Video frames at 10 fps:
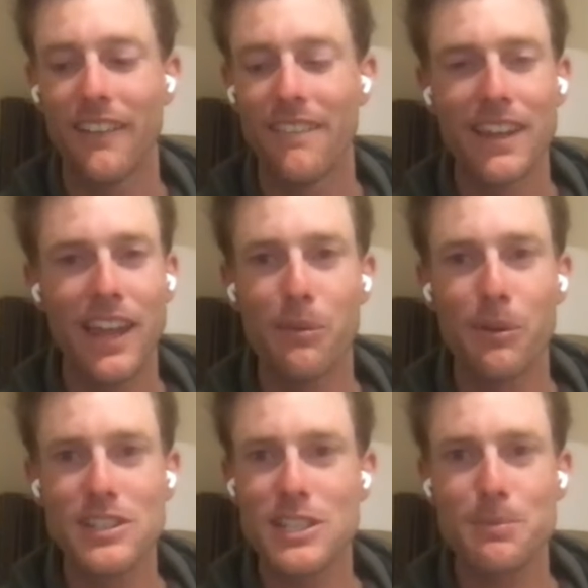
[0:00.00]
it
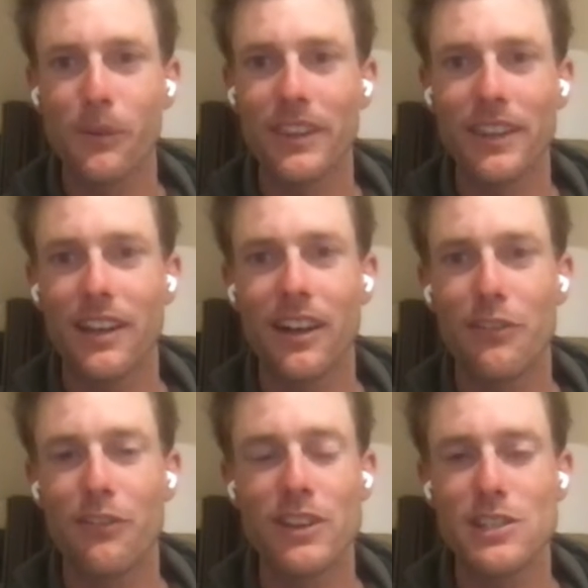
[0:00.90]
wasn't a sport that kind
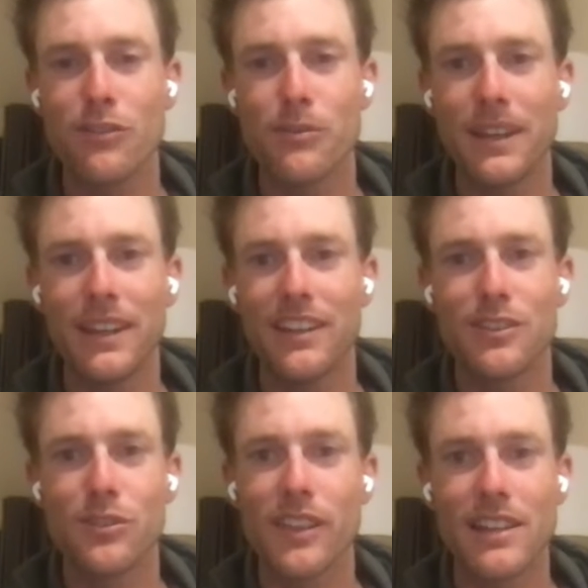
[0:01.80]
of featured for me in
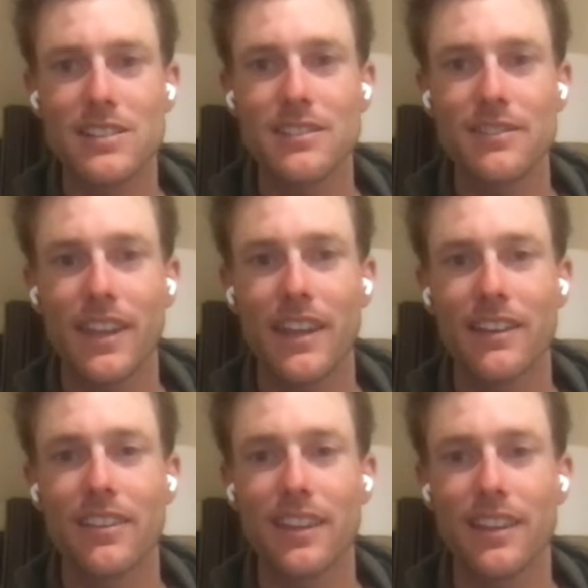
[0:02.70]
2000.
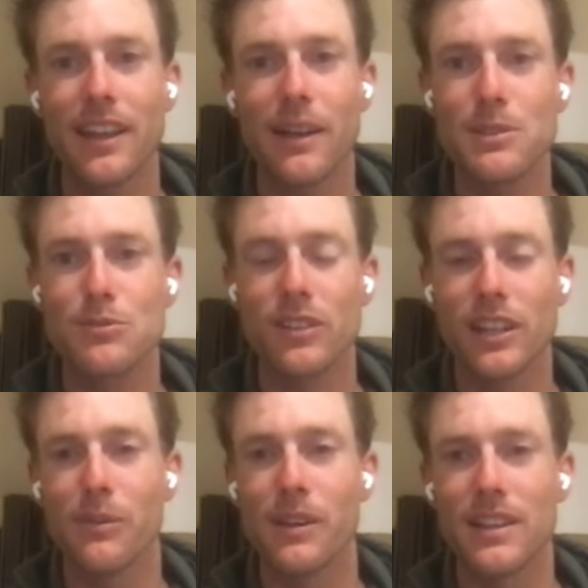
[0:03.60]
And I think that was
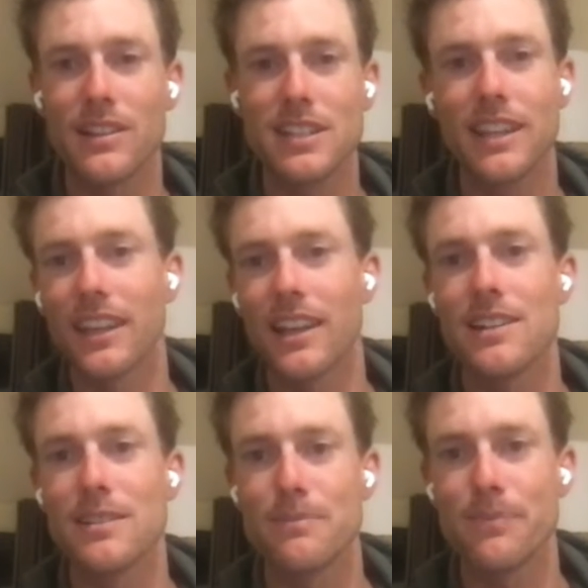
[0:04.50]
really where sailing
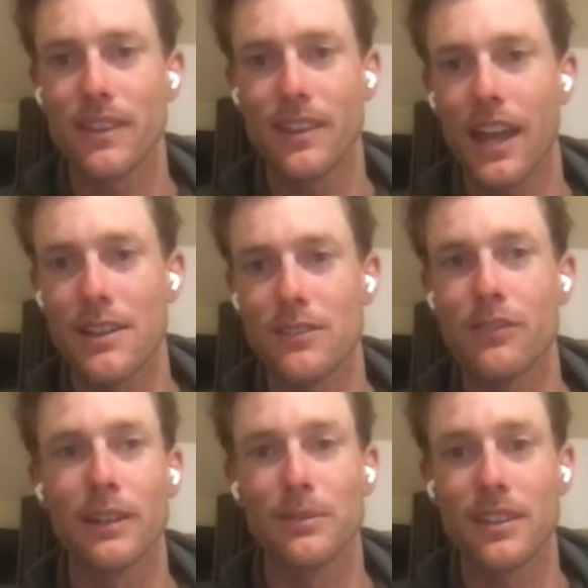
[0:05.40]
had
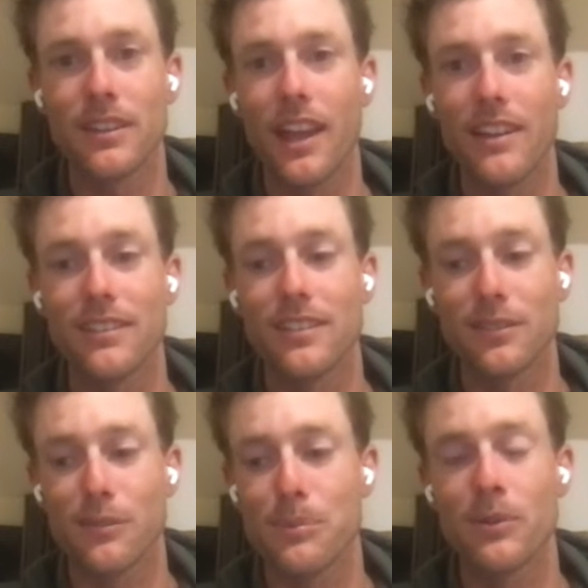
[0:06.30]
developed
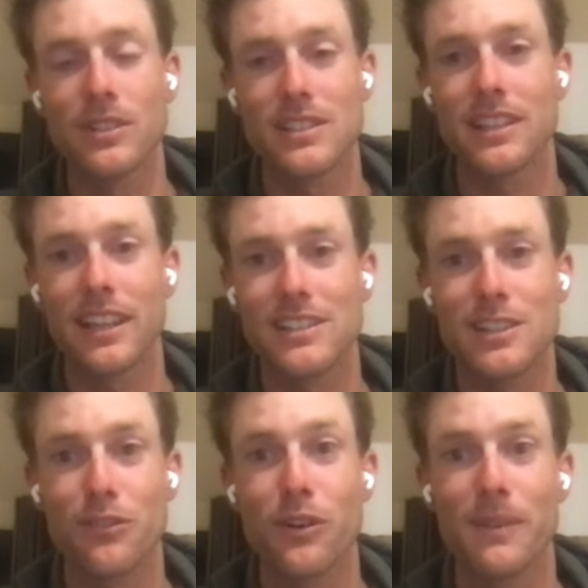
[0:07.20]
and built its
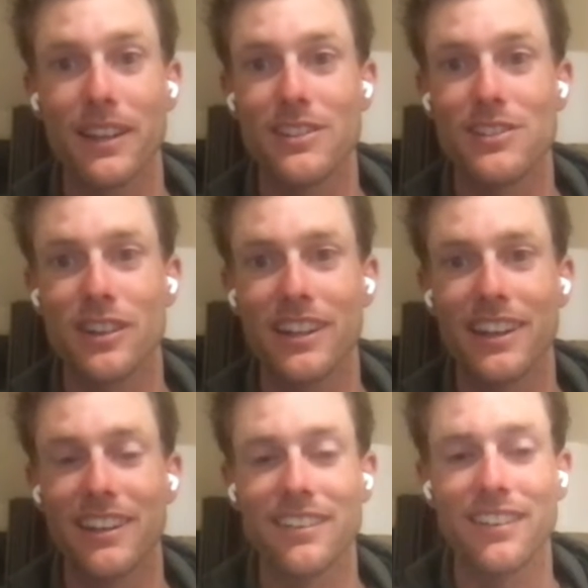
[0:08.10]
legacy from in Australia. And